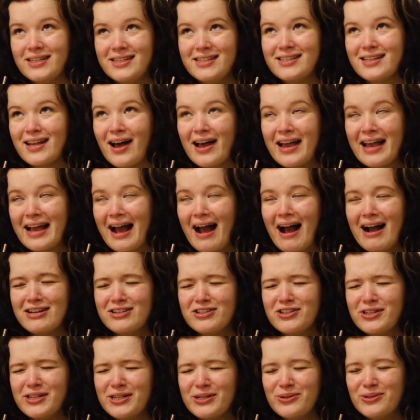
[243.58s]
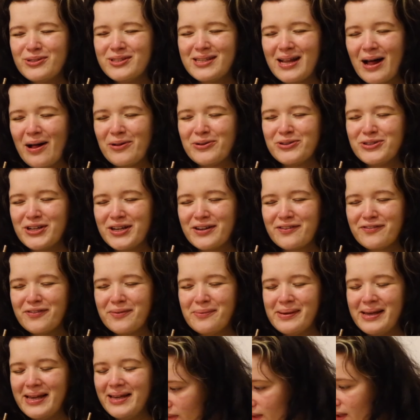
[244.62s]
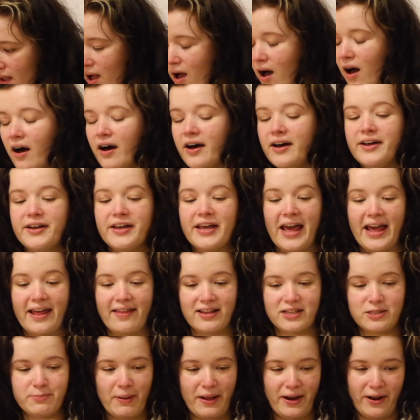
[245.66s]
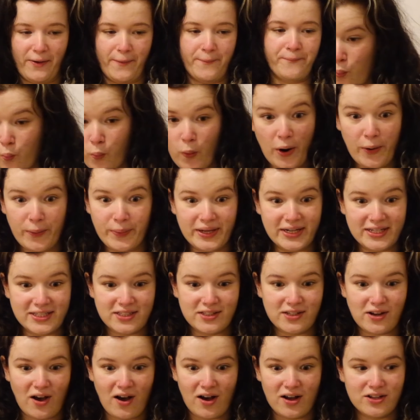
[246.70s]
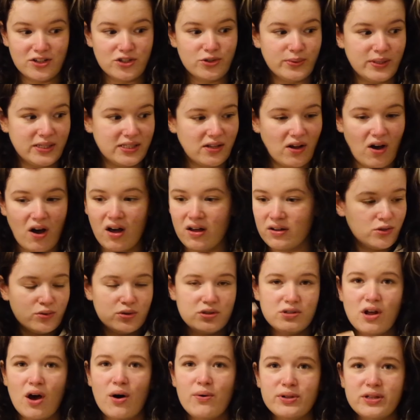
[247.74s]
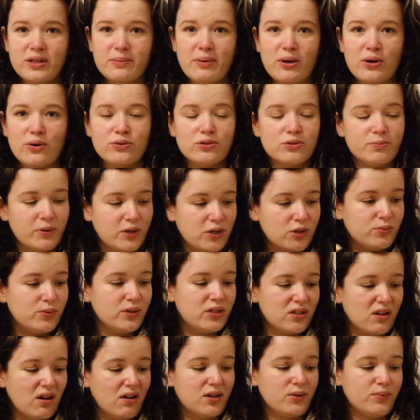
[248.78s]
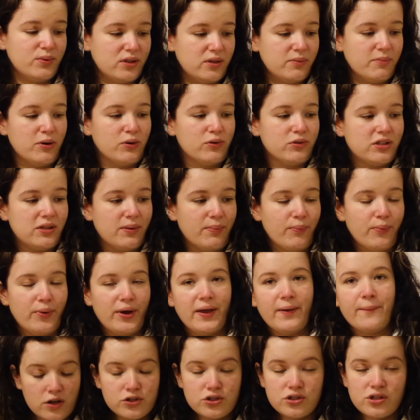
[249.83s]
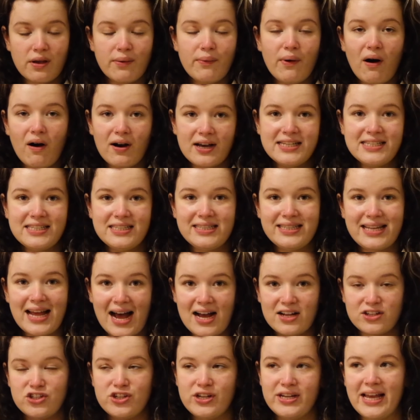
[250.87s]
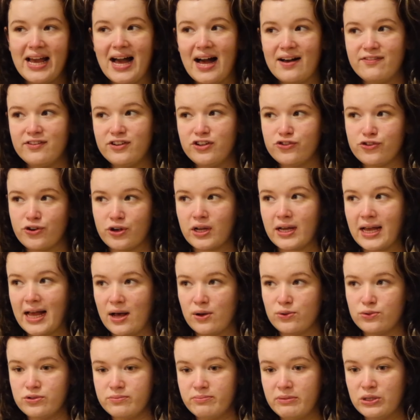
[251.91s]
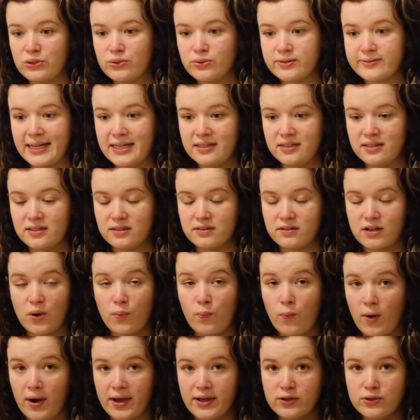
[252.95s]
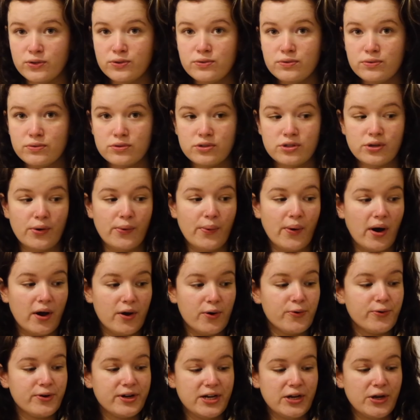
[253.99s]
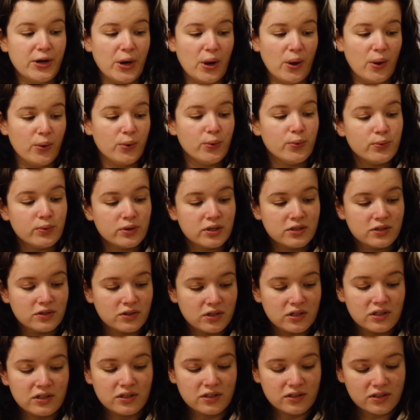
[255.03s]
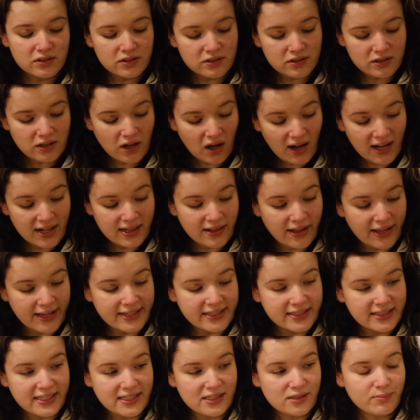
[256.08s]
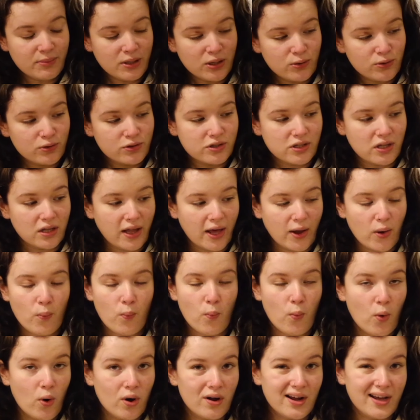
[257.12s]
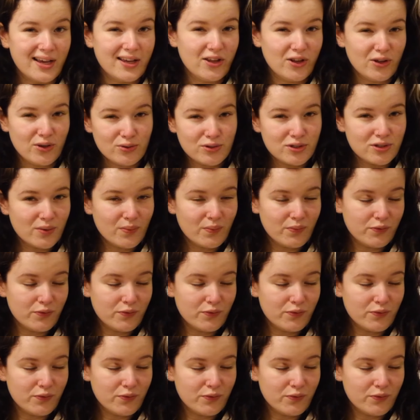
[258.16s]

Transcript: is that like actually nostalgic for me? Okay, that's better. Where are we gonna start? Should we start with the milks, because we started with the milks, didn't we? So I actually haven't drunk cow's milk in a while, so I already know that I like these milks and like what I use them